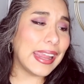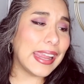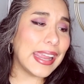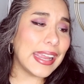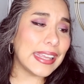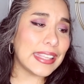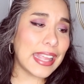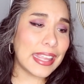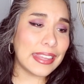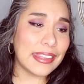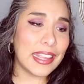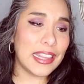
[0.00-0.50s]

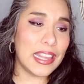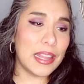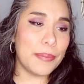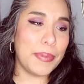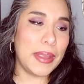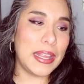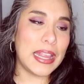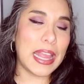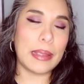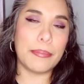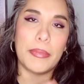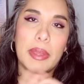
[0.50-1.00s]
guess that's gonna
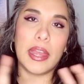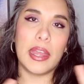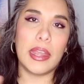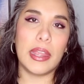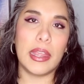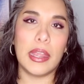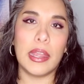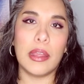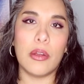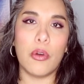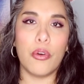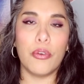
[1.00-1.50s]
be like
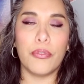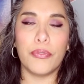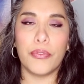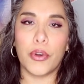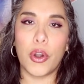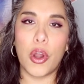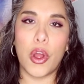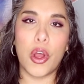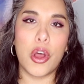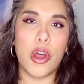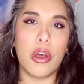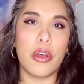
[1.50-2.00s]
my
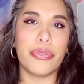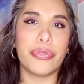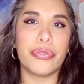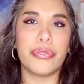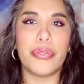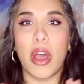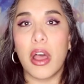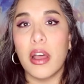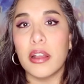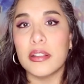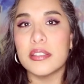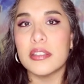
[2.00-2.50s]
overall
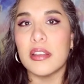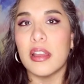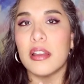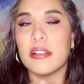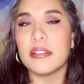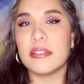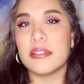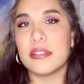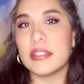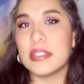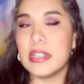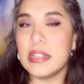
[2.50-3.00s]
thoughts
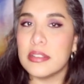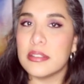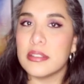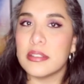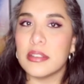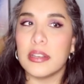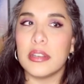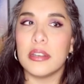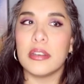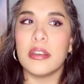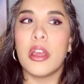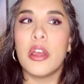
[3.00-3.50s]
on
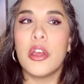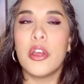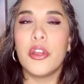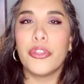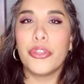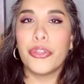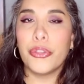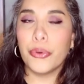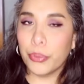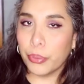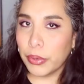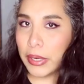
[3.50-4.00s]
season
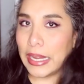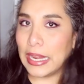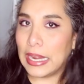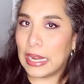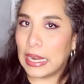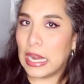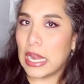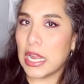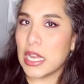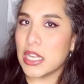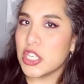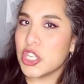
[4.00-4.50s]

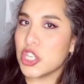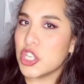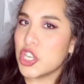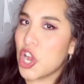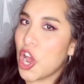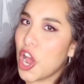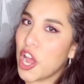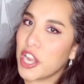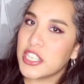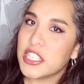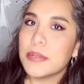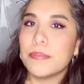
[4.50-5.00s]
three.
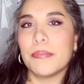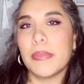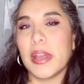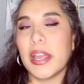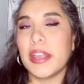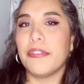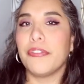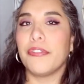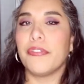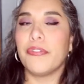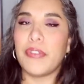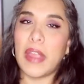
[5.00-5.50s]
Not
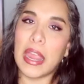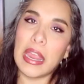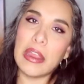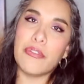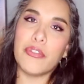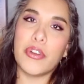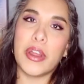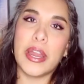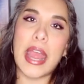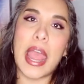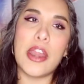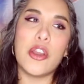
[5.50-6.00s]
my
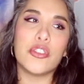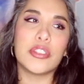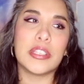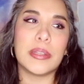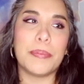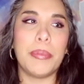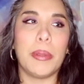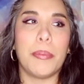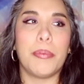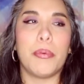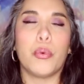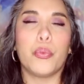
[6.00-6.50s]
favorite. I know
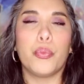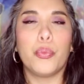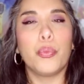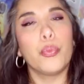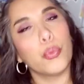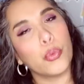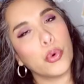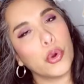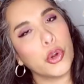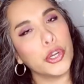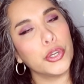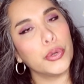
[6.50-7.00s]
some people
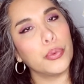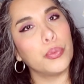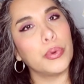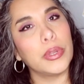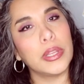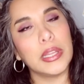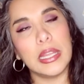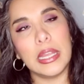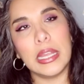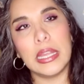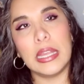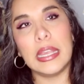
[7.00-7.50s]
weren't
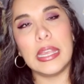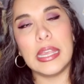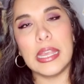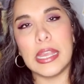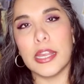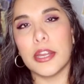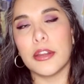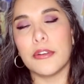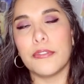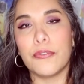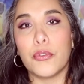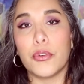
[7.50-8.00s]
really
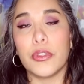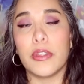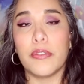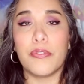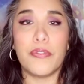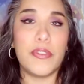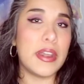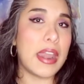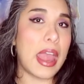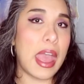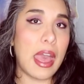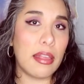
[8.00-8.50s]
here for the
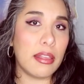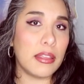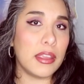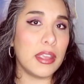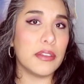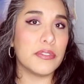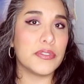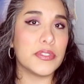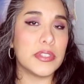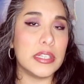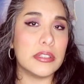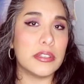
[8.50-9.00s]
finale
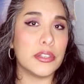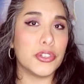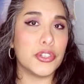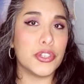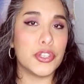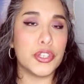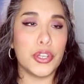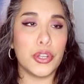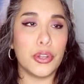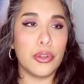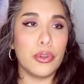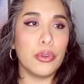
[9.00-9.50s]
of season
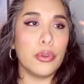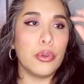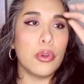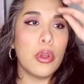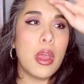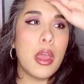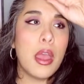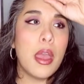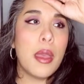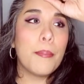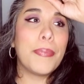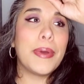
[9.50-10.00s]
two,
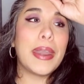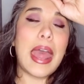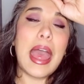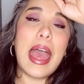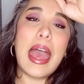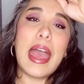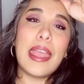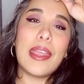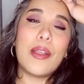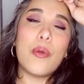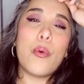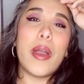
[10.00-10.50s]
but
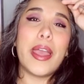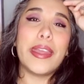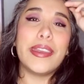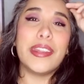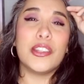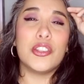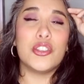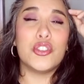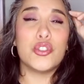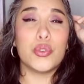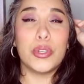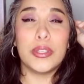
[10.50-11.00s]
I quite
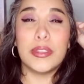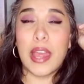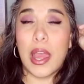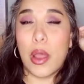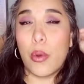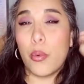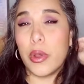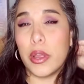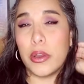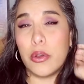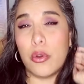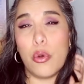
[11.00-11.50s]
enjoyed
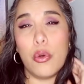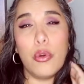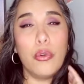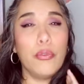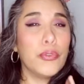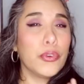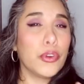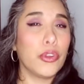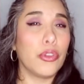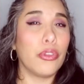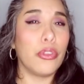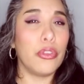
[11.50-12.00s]
that one
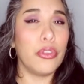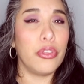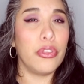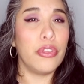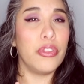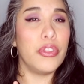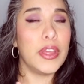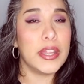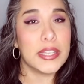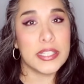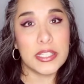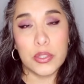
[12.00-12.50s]
over
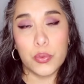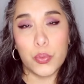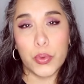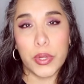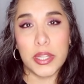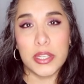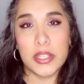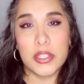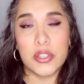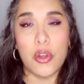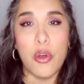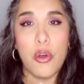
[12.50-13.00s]
this
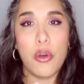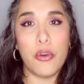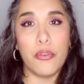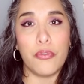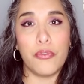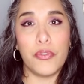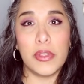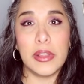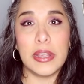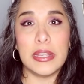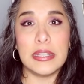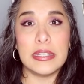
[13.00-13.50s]
one. So
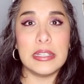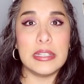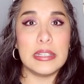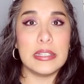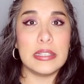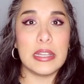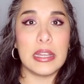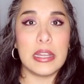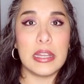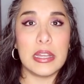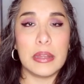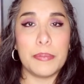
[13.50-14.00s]
hopefully
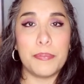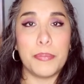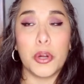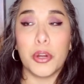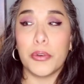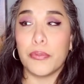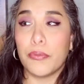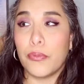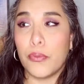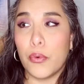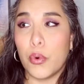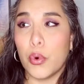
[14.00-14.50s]

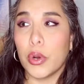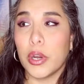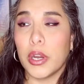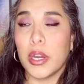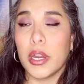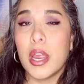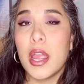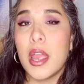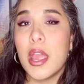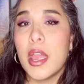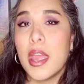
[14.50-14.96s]
part four